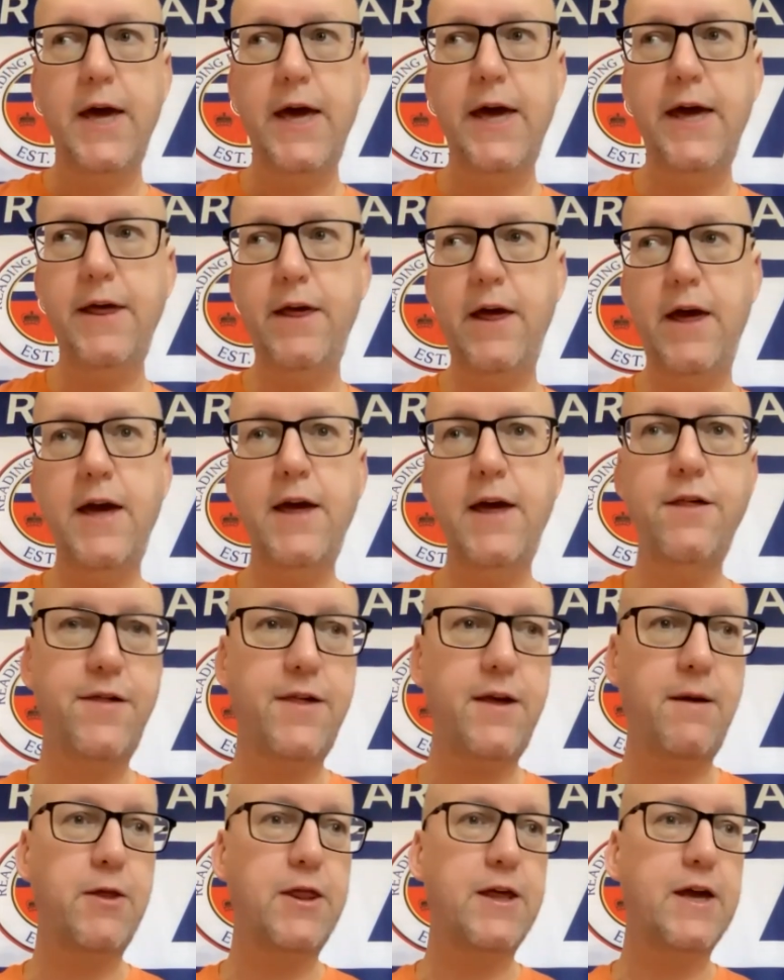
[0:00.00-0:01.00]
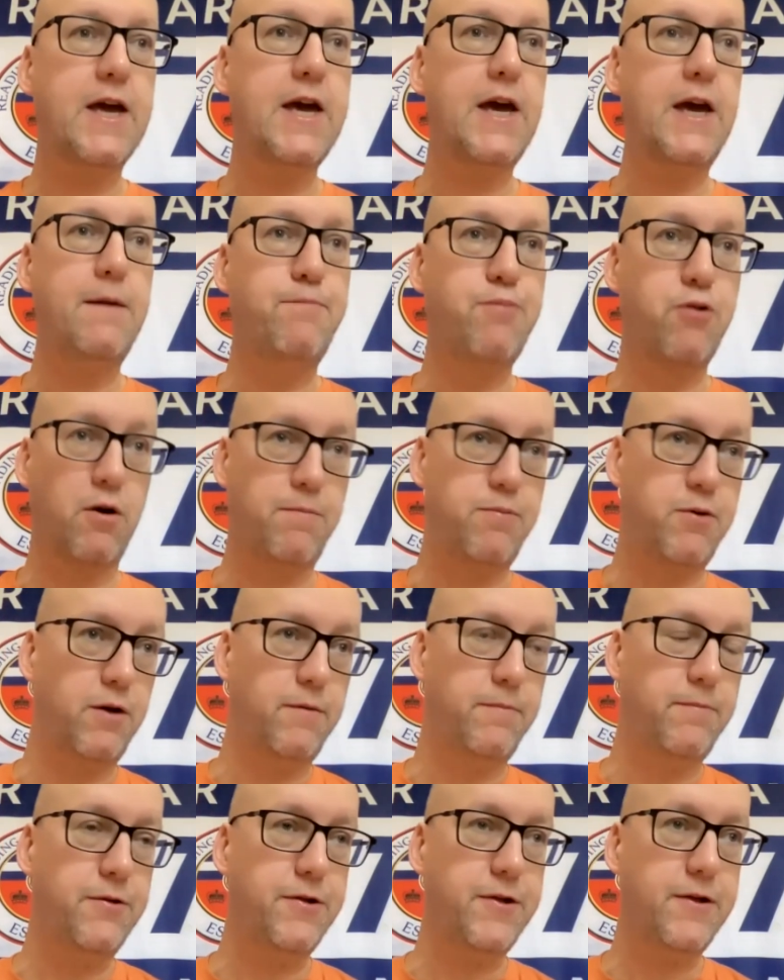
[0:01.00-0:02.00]
here's some of the key
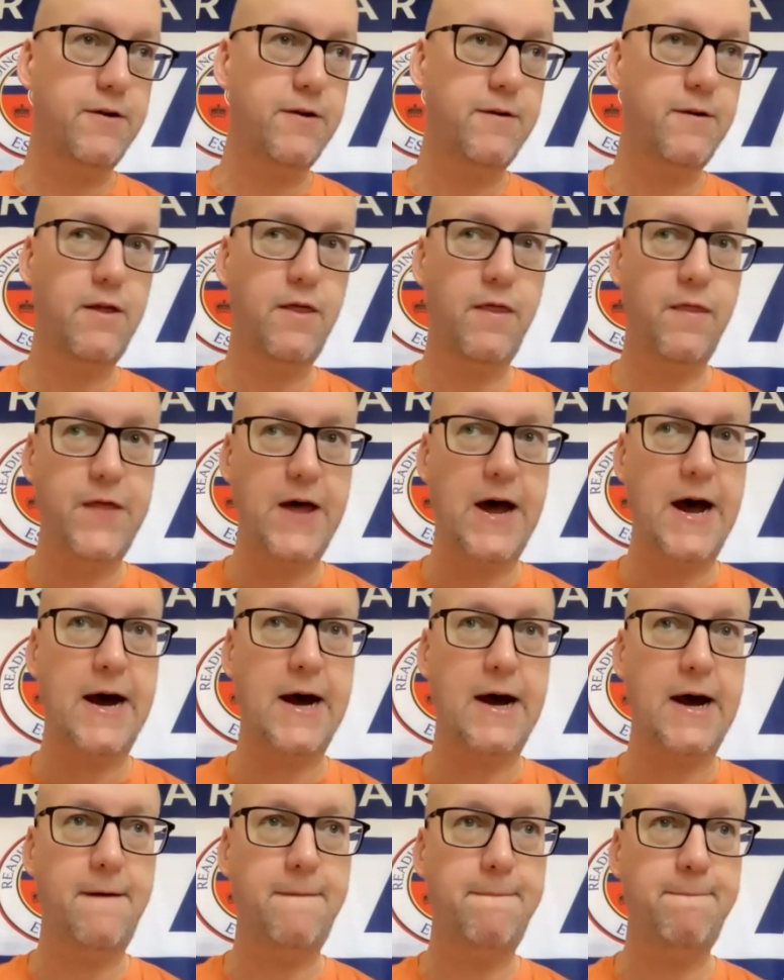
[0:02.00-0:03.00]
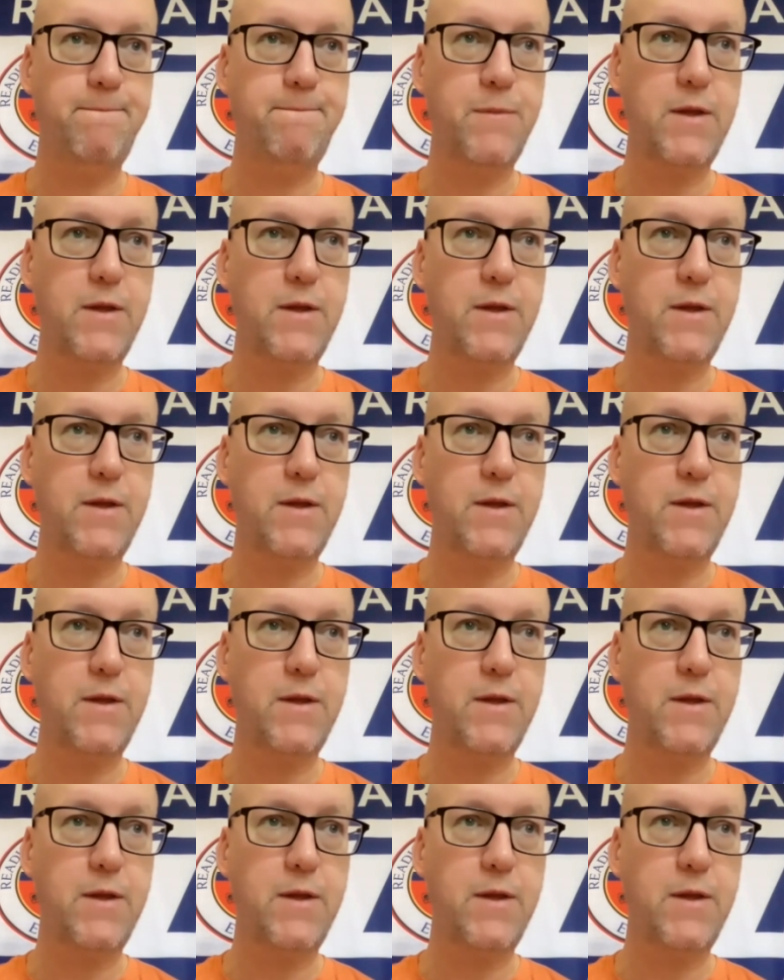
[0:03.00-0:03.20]
problems that